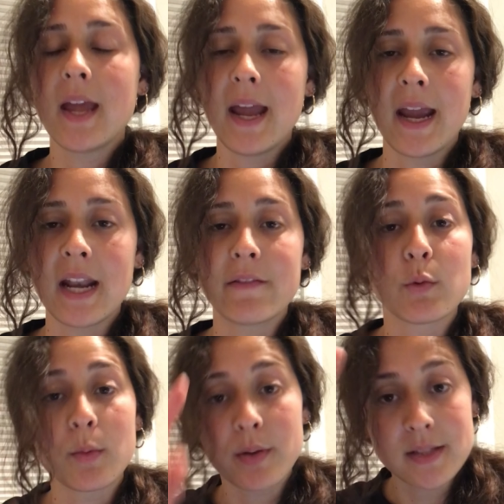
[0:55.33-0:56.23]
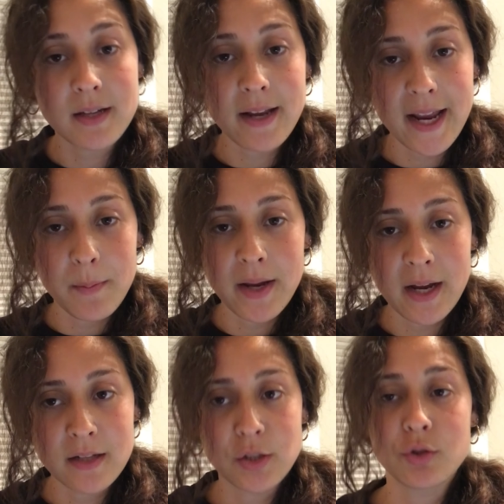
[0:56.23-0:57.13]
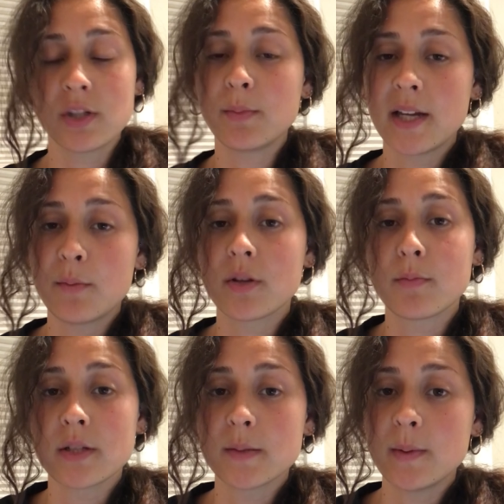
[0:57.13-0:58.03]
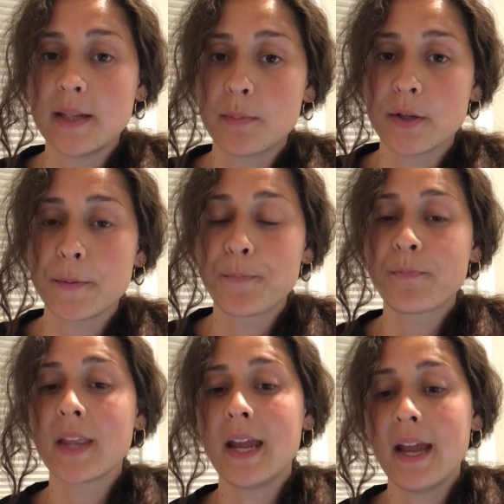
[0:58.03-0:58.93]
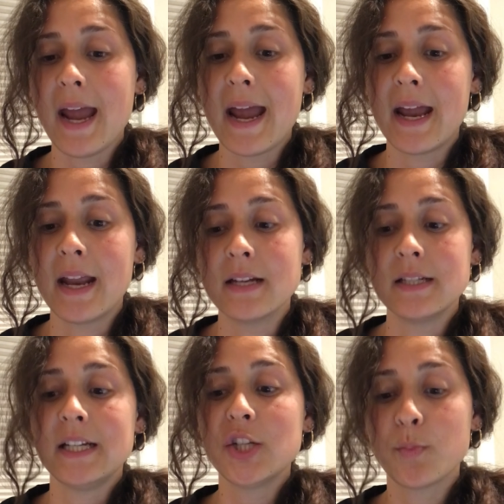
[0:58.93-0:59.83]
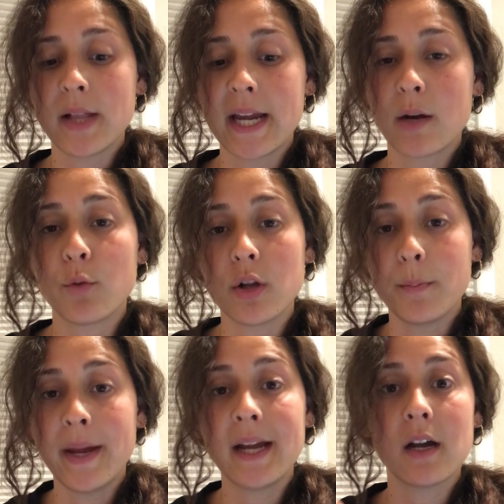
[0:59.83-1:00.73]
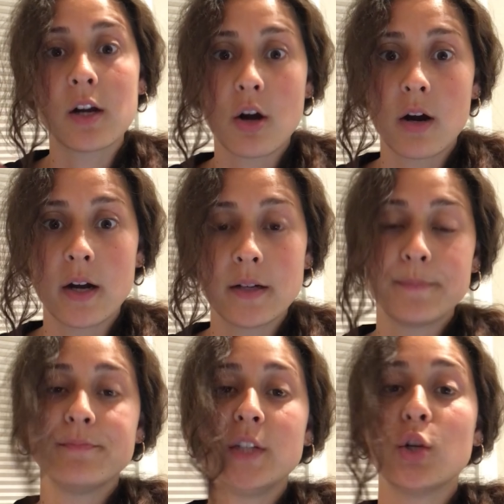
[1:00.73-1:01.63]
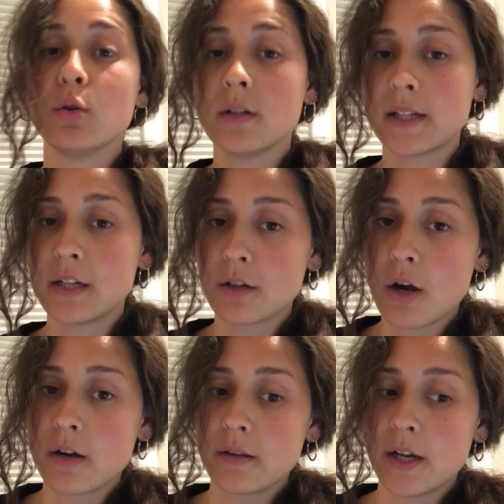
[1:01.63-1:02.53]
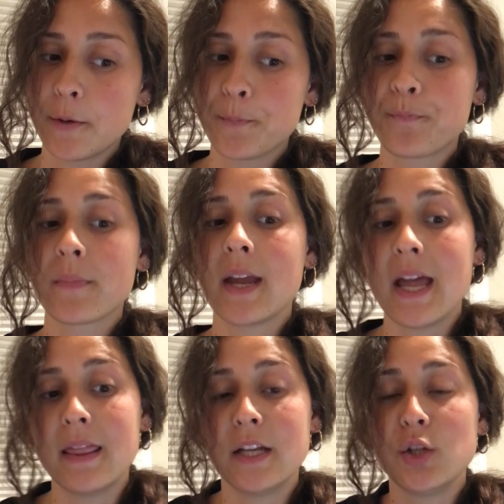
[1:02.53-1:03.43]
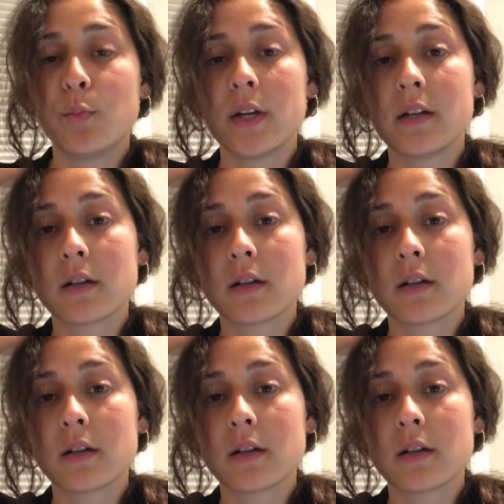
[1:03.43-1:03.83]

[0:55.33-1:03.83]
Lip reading: And everyone puts on a headband. It's usually played with multiple people, and each player will pick a card. You don't look at your card though, and then you put your